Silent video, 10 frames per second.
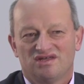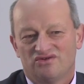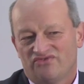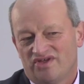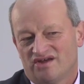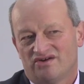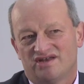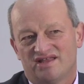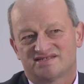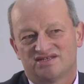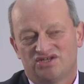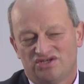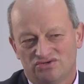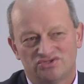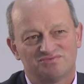You figure that's a
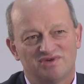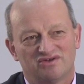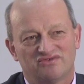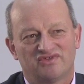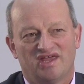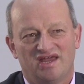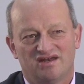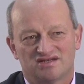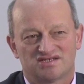huge amount of data,